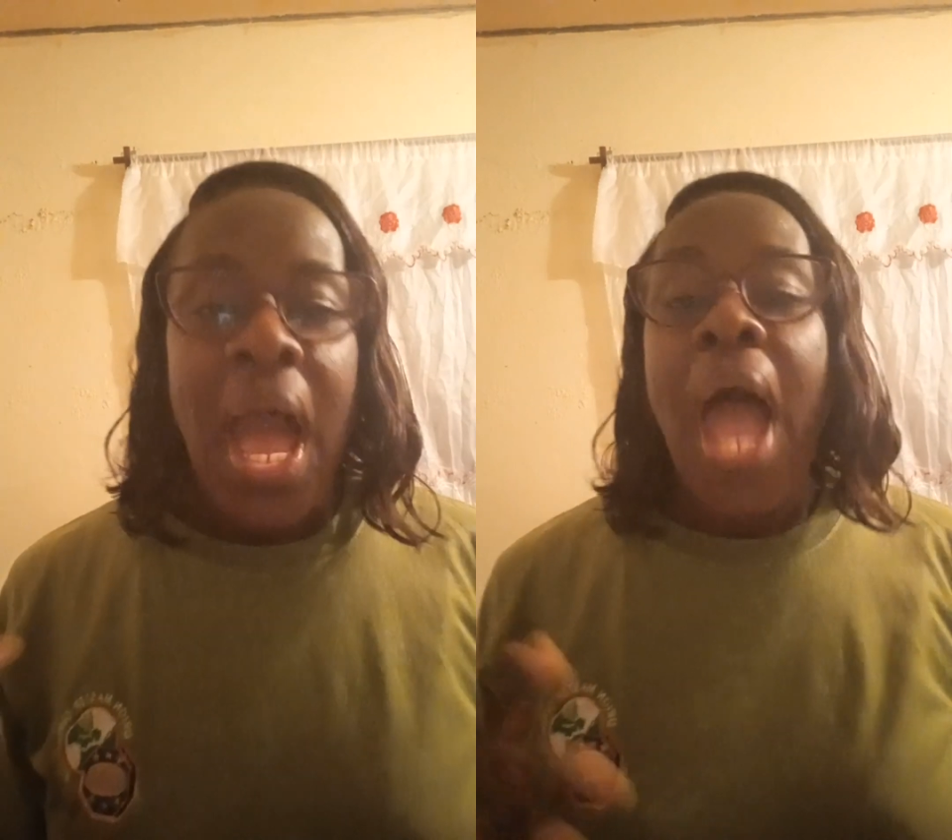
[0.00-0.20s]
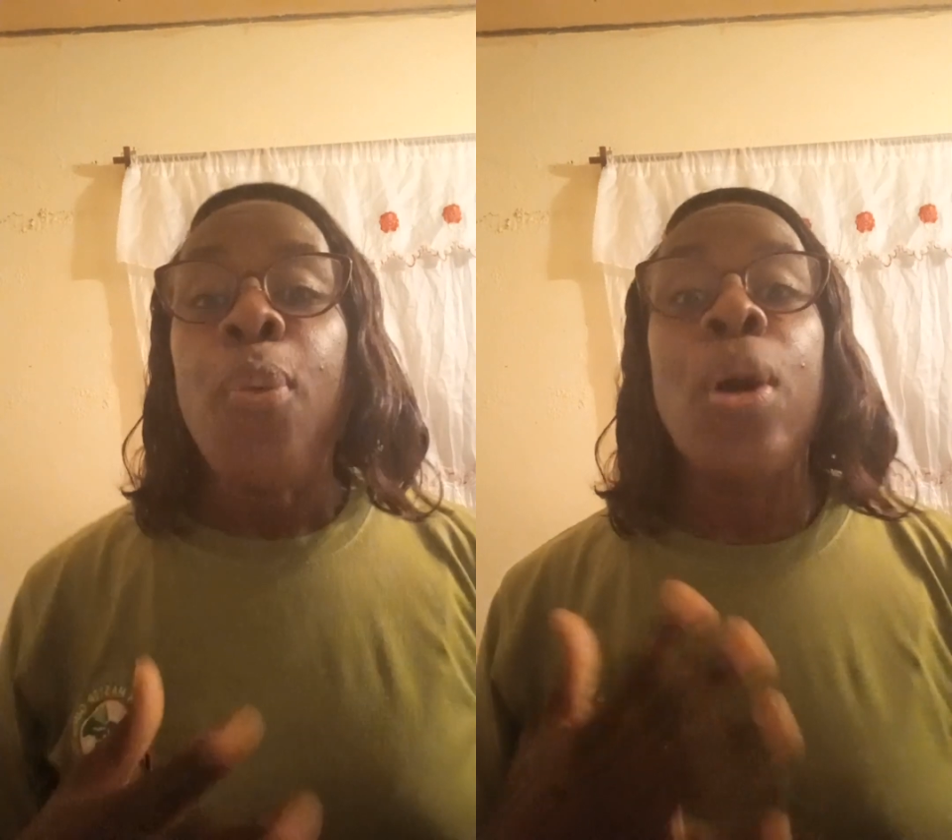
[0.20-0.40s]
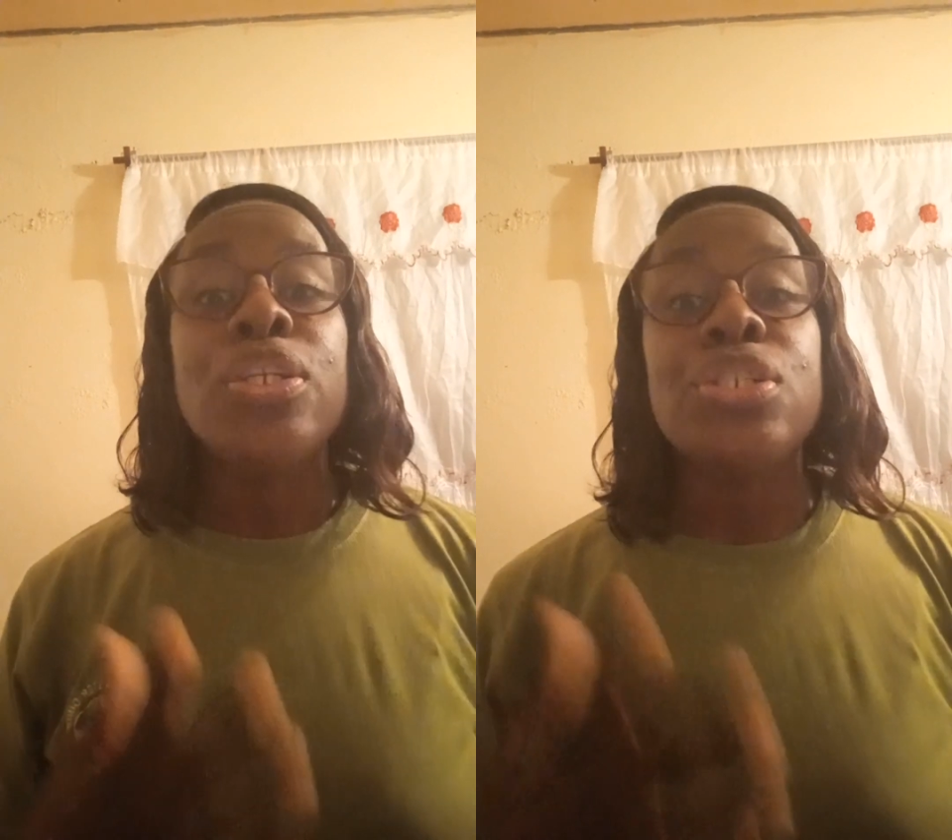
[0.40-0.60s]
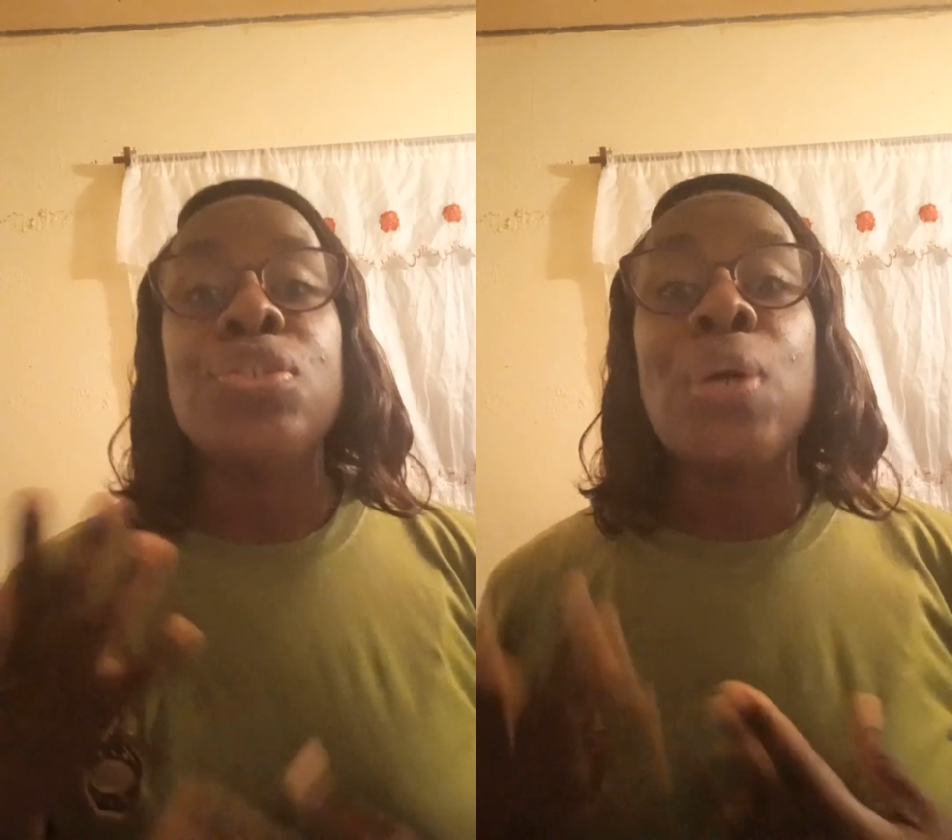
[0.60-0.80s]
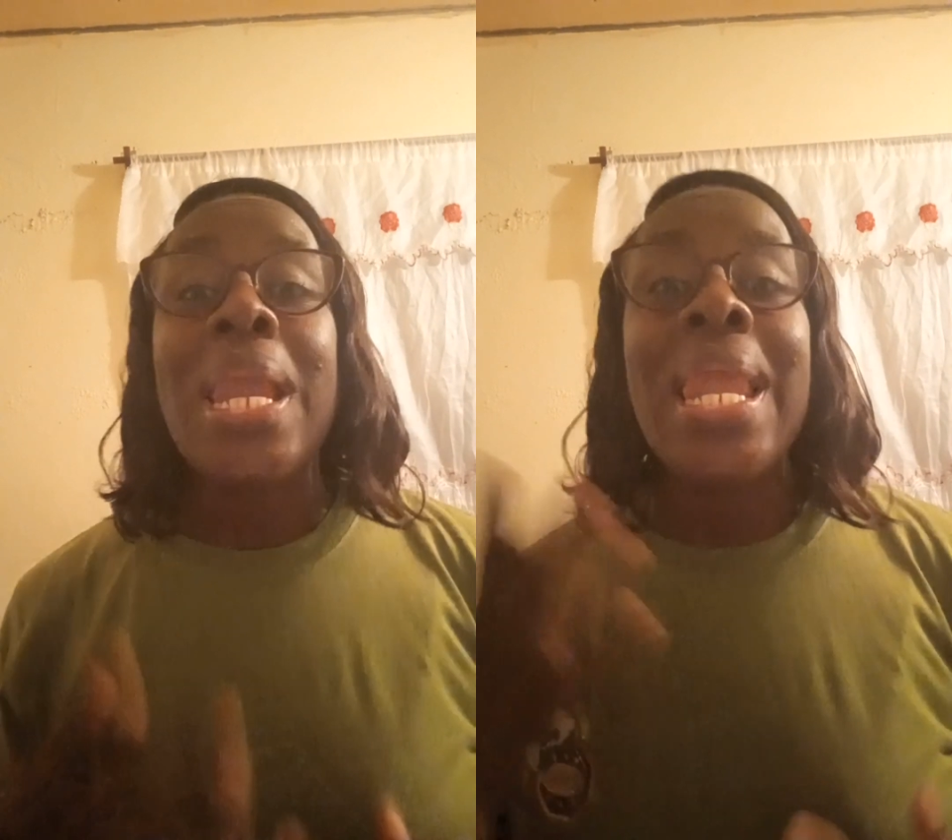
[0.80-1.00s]
I want you
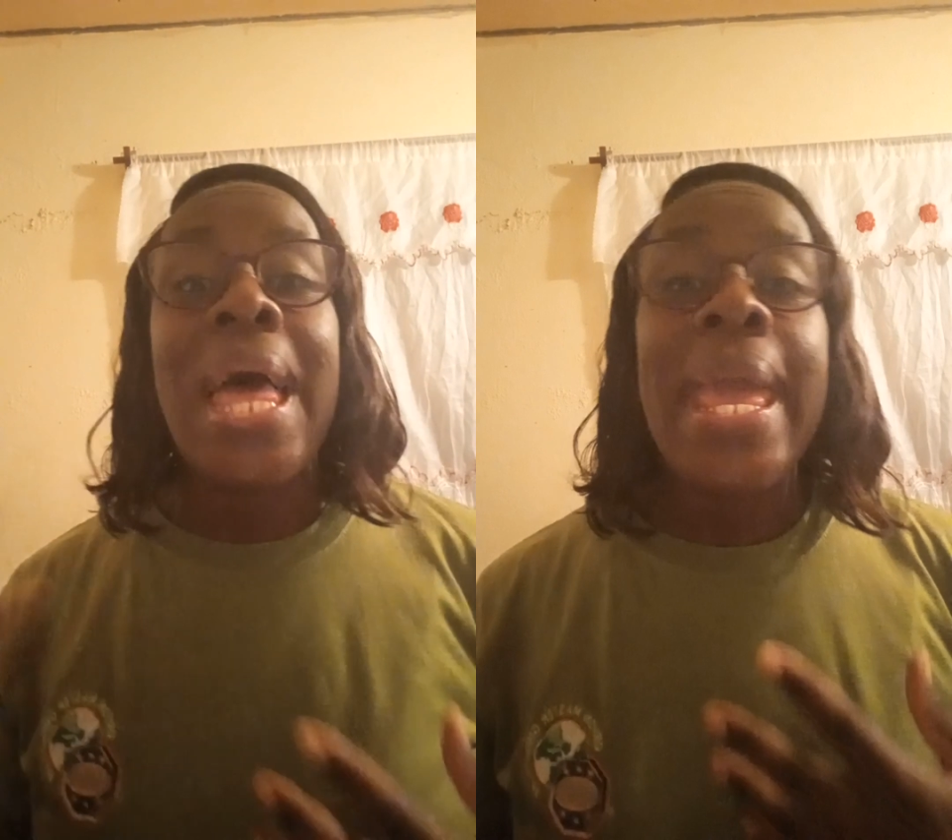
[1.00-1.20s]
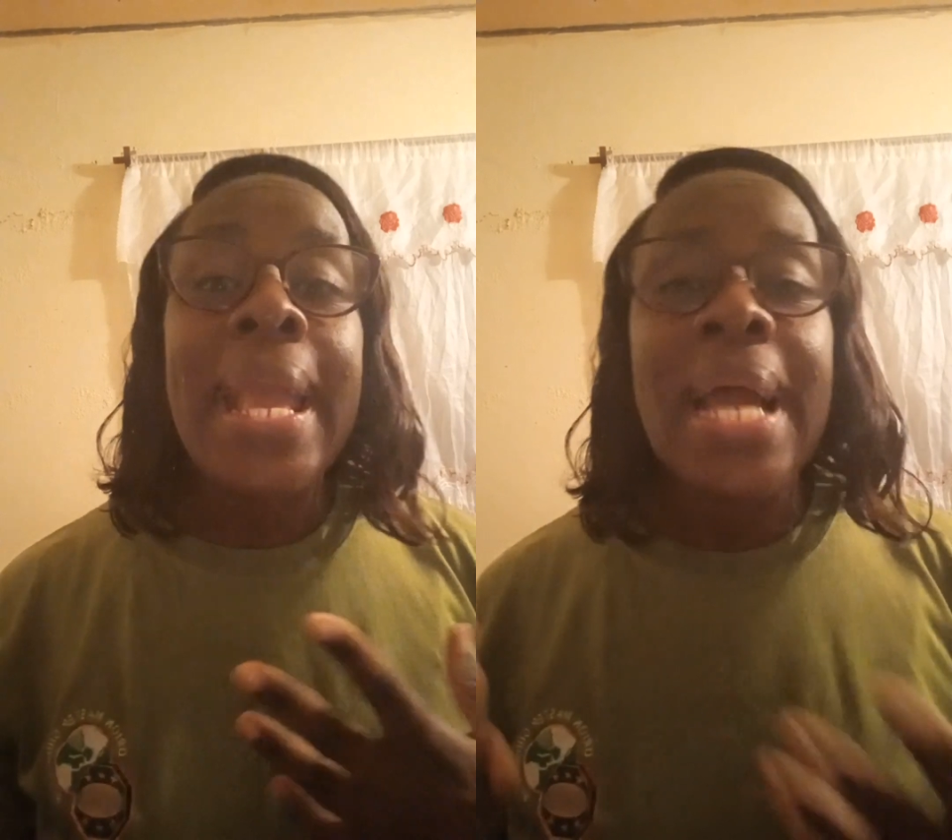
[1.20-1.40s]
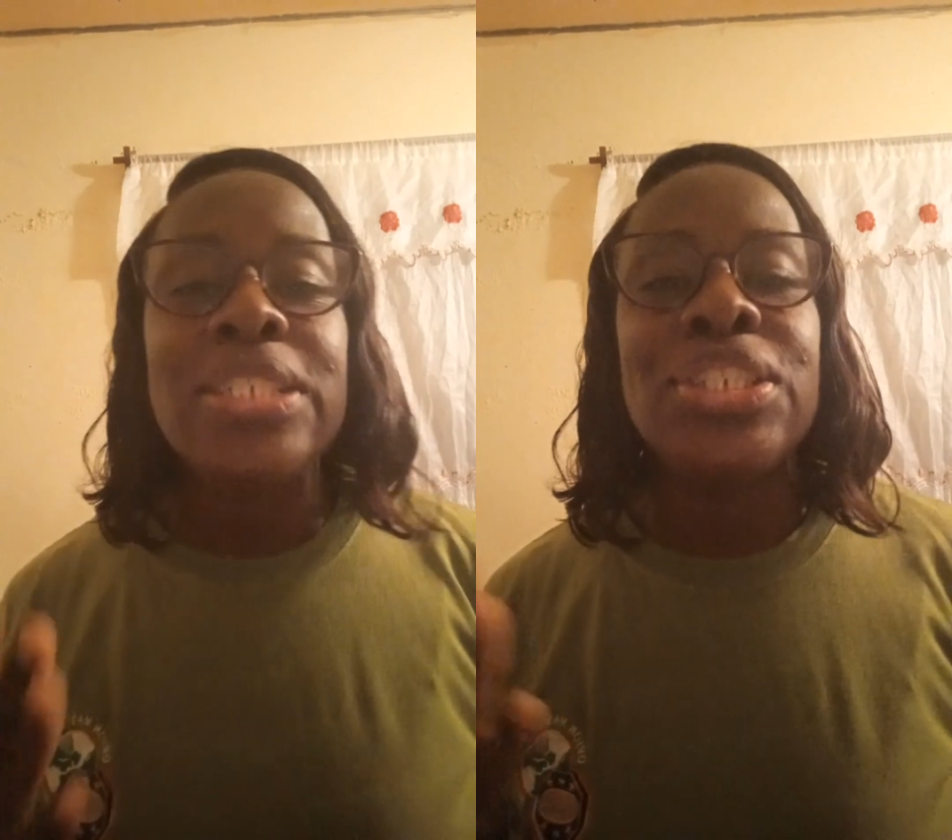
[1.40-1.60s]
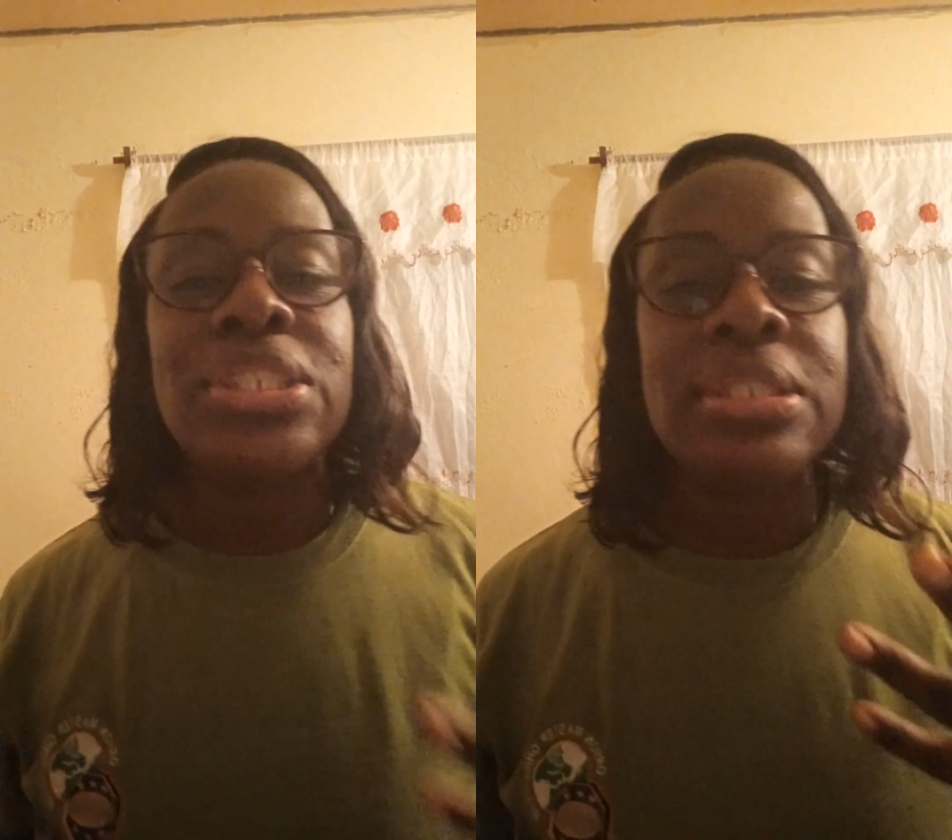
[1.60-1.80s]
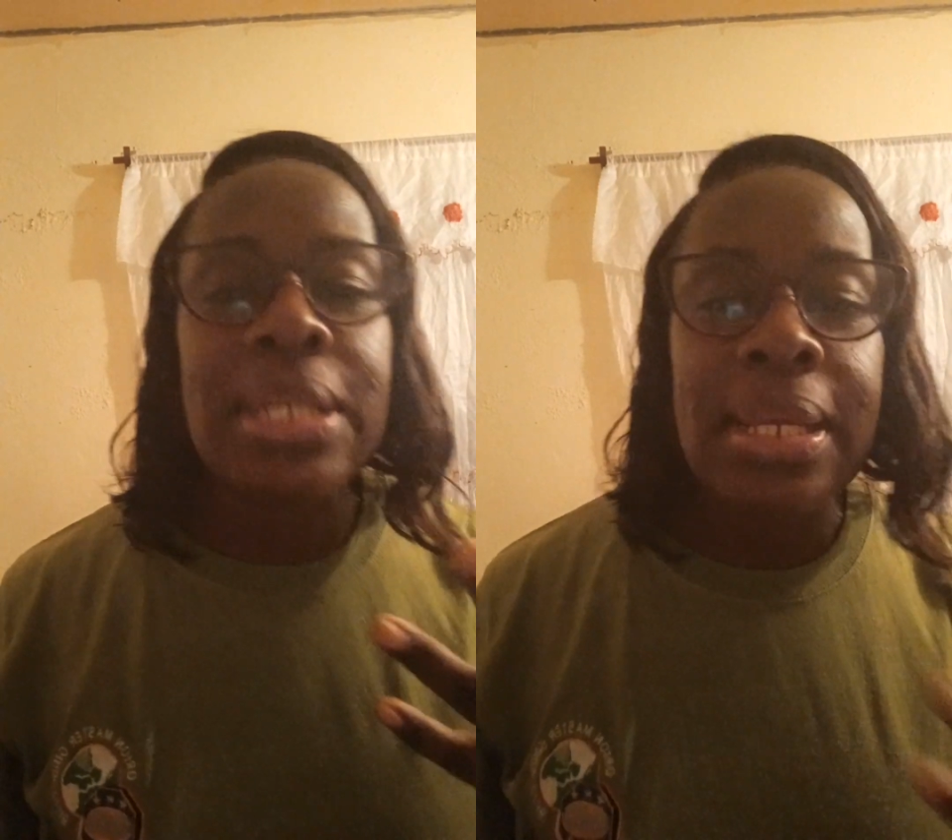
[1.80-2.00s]
to like and
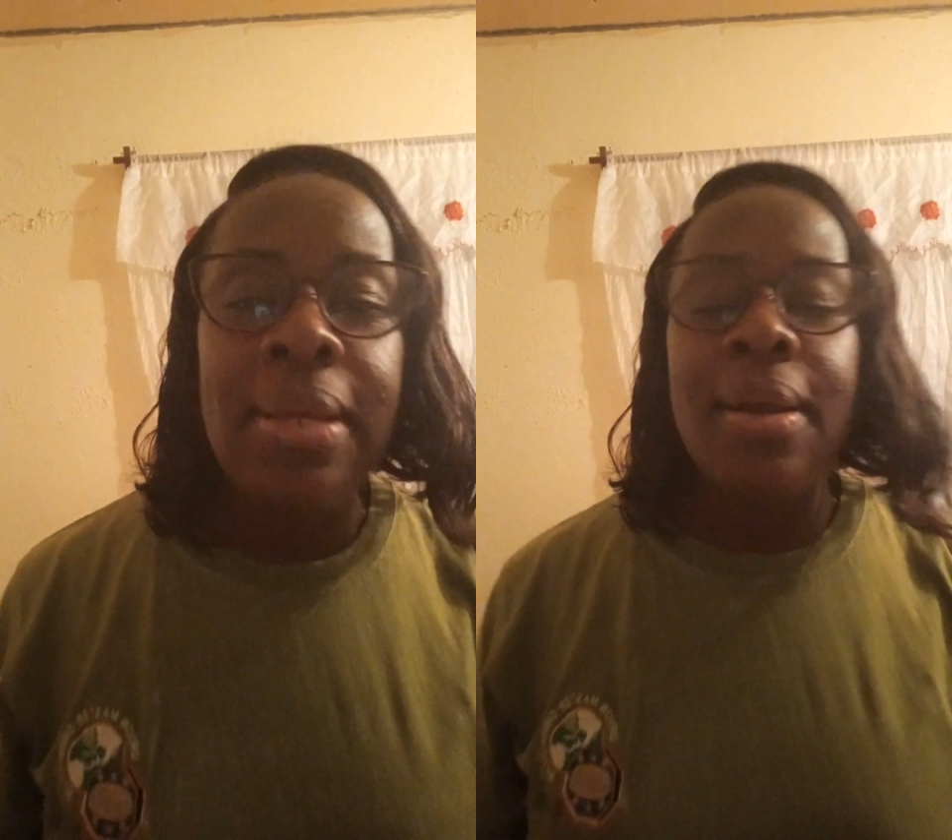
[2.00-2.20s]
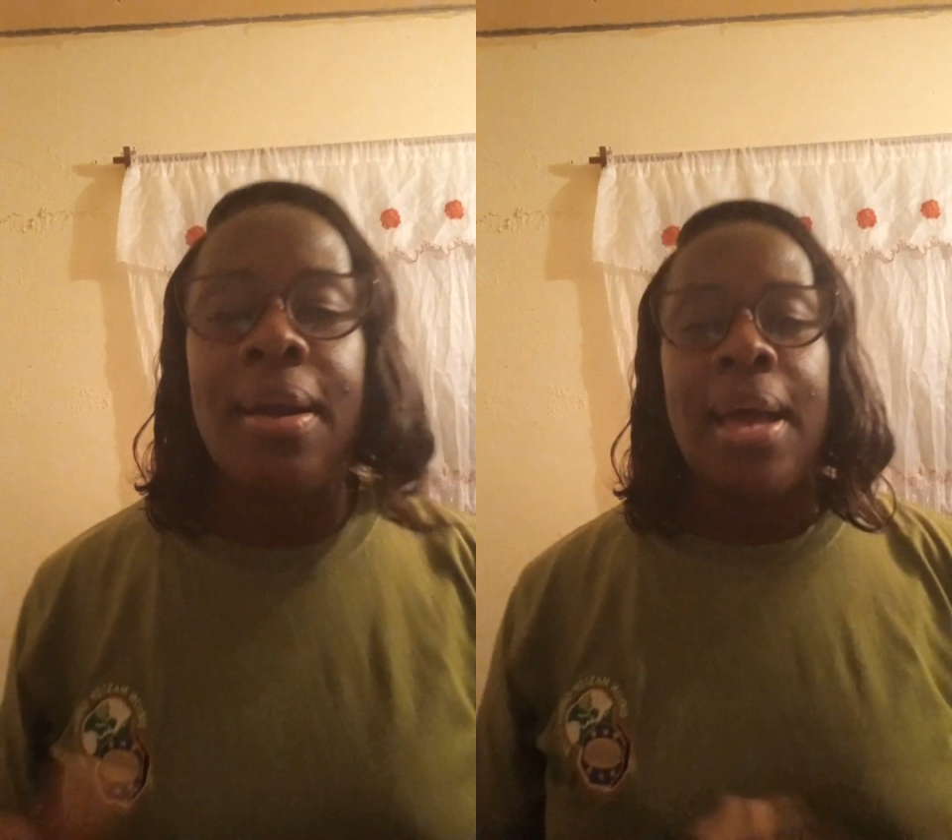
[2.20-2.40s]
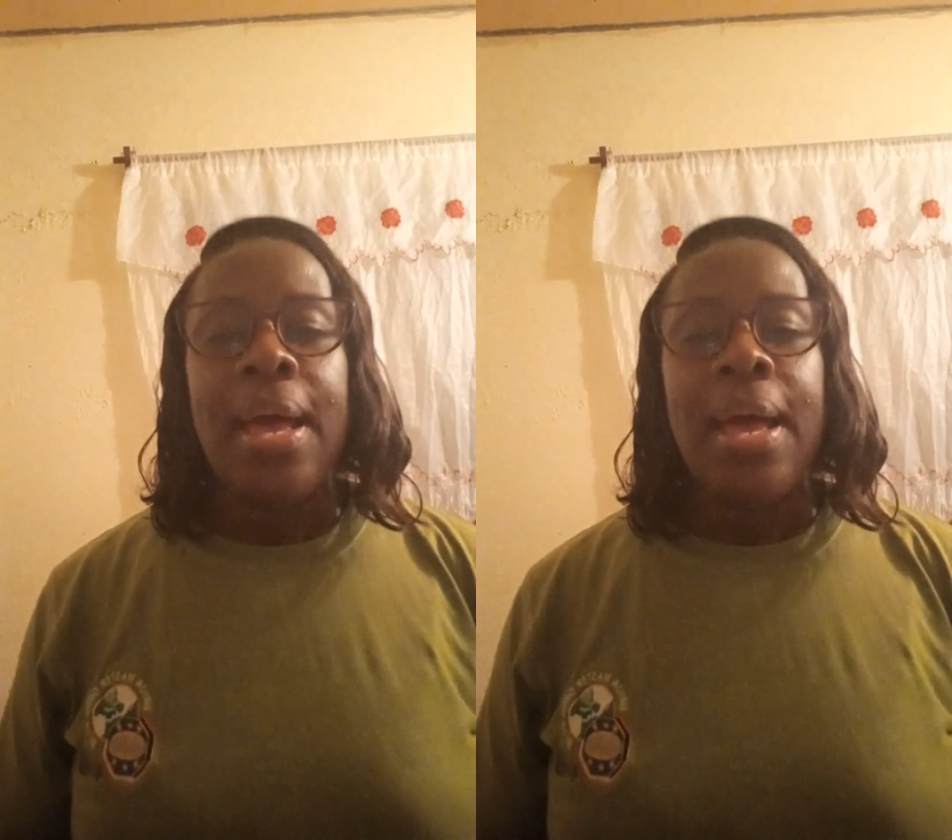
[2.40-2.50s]
share.